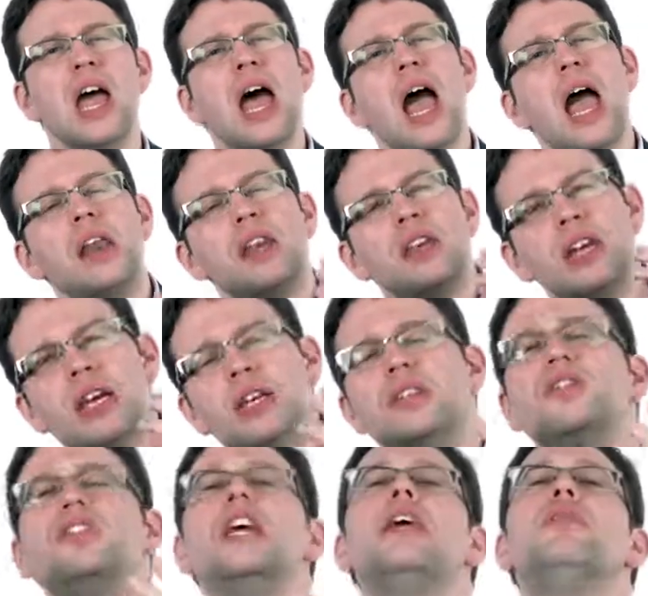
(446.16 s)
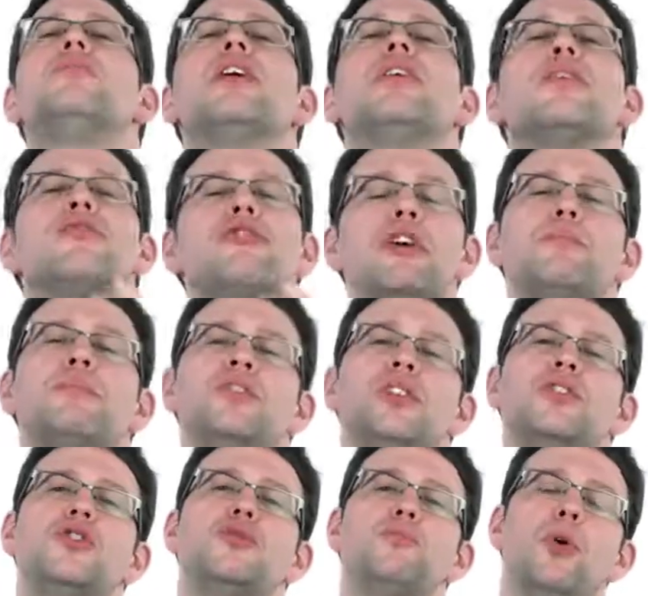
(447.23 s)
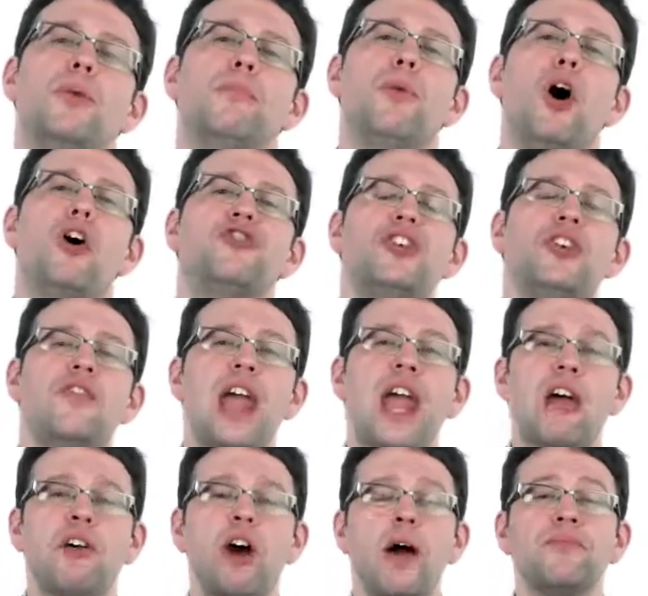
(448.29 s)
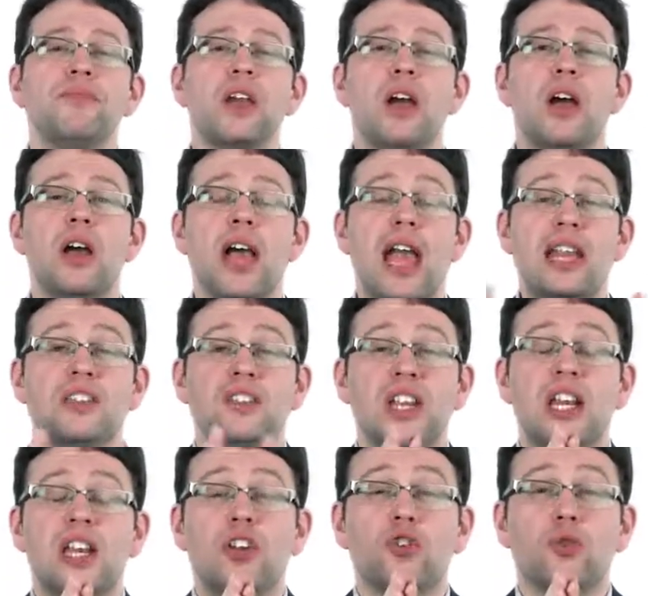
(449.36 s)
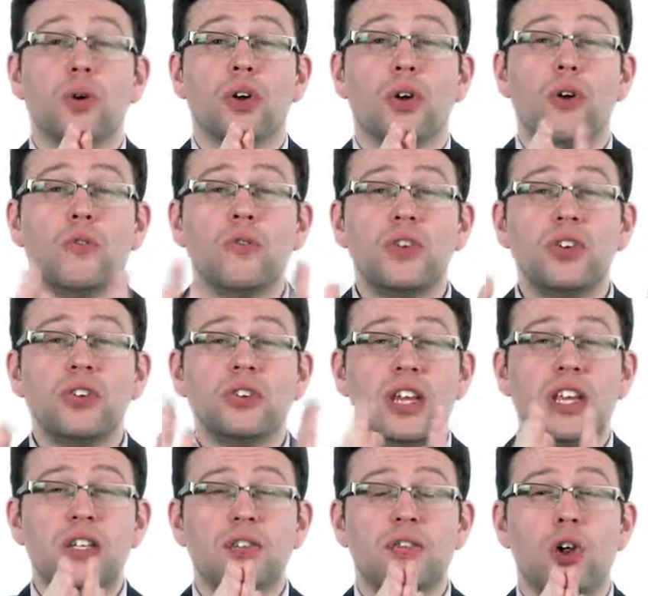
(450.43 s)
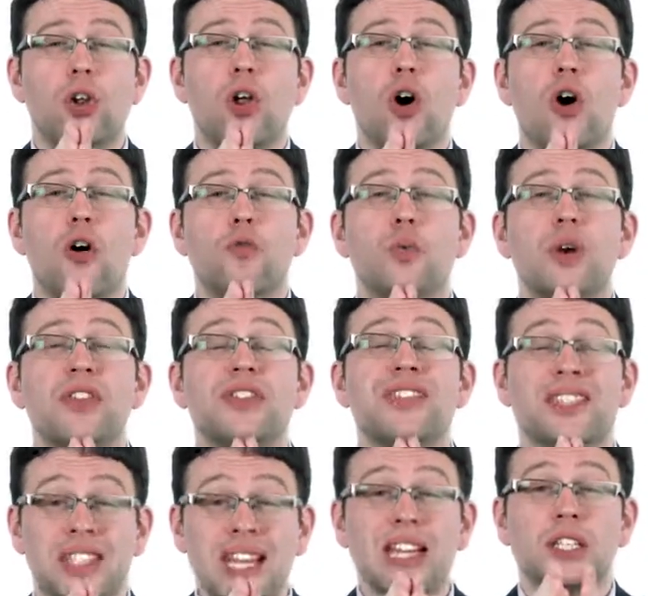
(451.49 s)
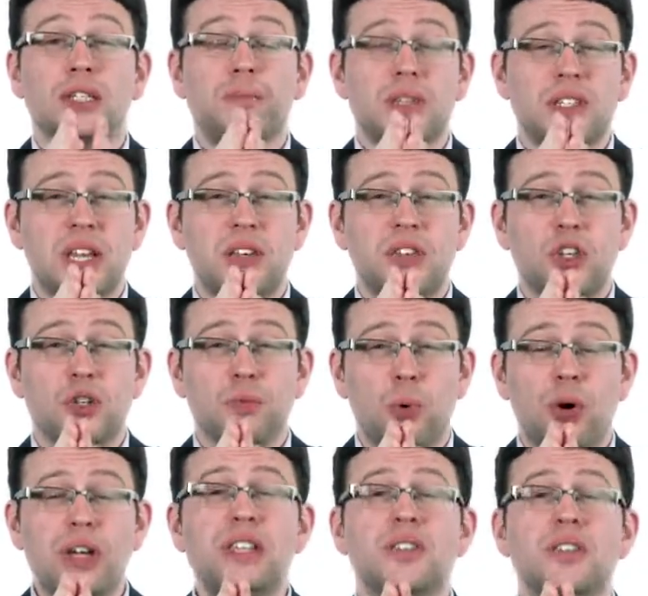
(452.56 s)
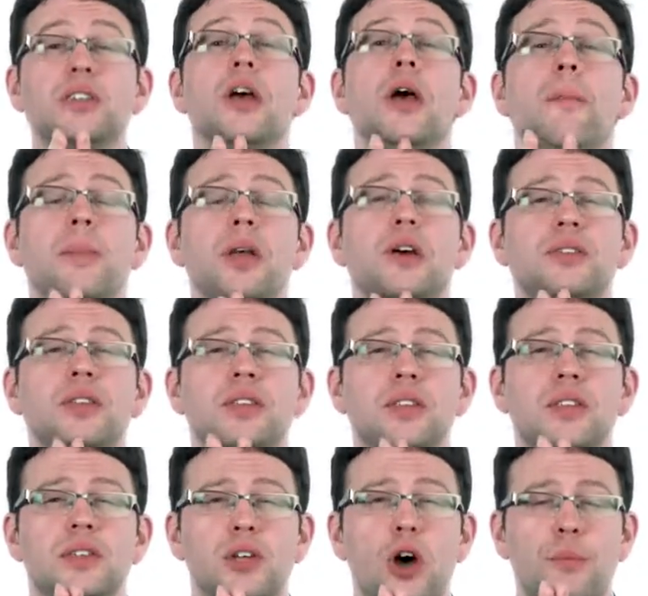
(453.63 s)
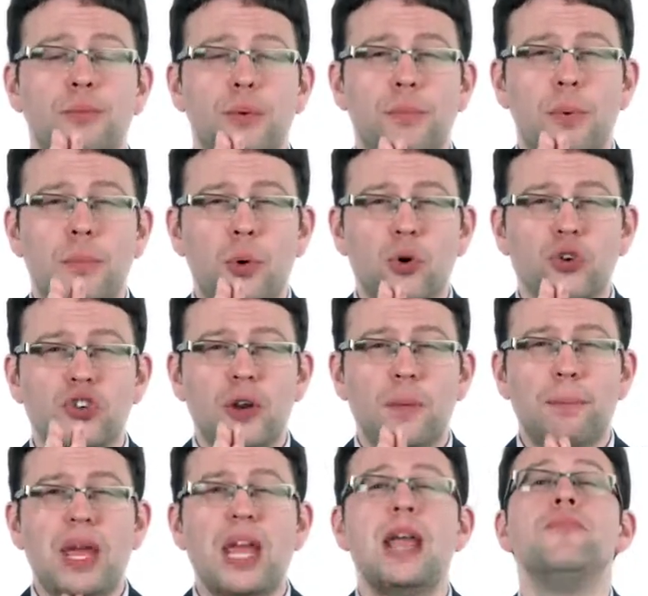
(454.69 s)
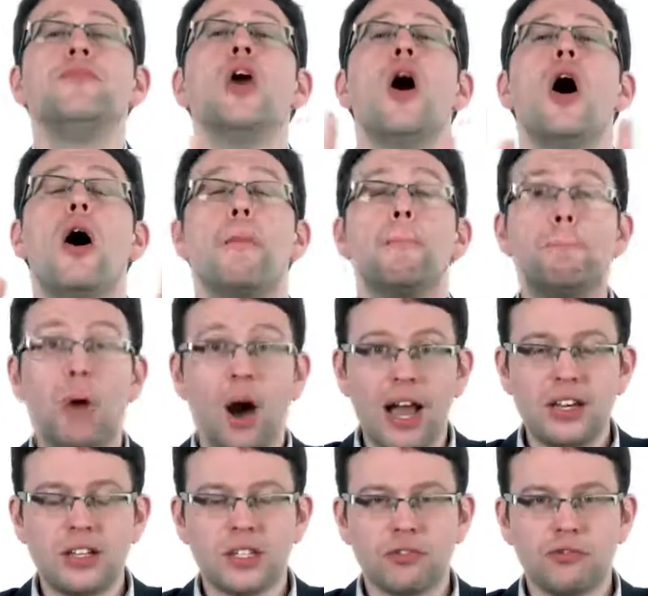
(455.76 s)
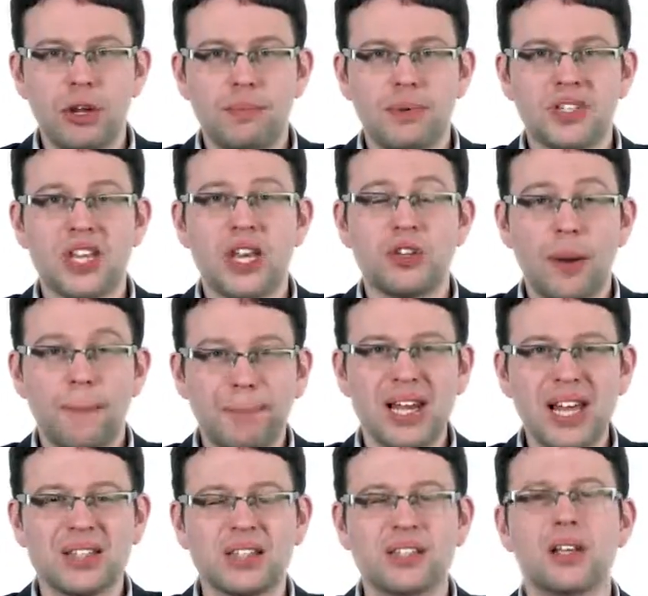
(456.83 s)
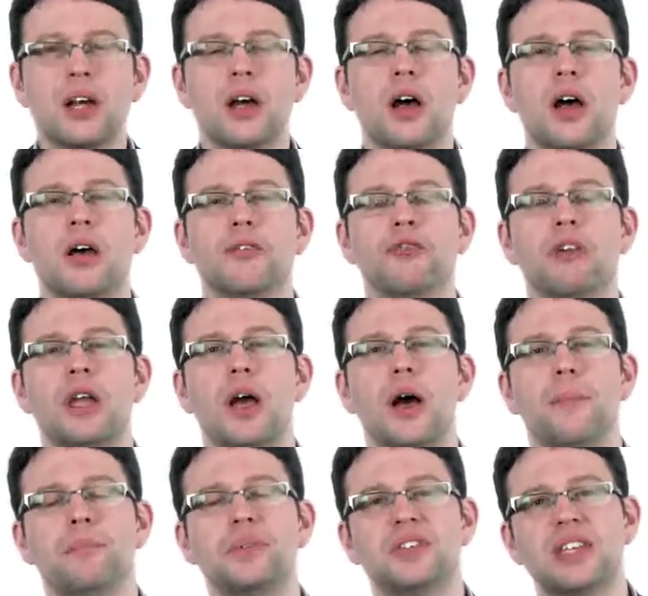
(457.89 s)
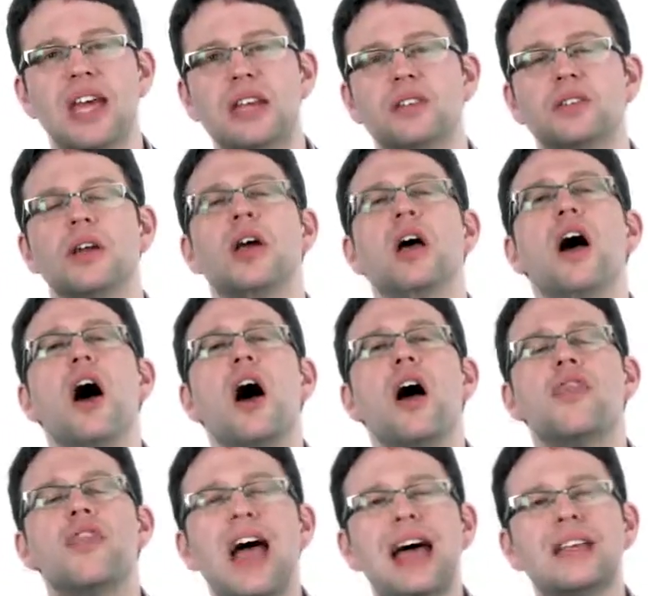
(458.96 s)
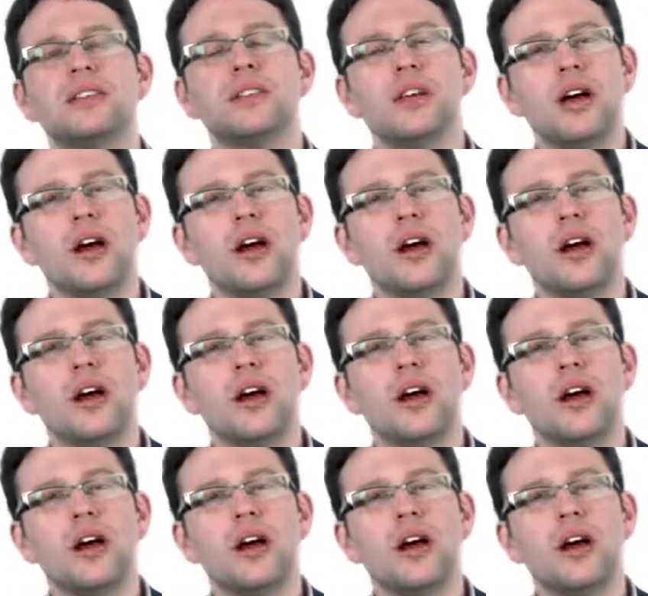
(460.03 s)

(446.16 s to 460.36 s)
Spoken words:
And indeed, it's deemed at a 3 percentage point margin of error, hence leading to a confidence interval of width 6 percentage points, because it's the sample proportion p minus 3% plus 3%, that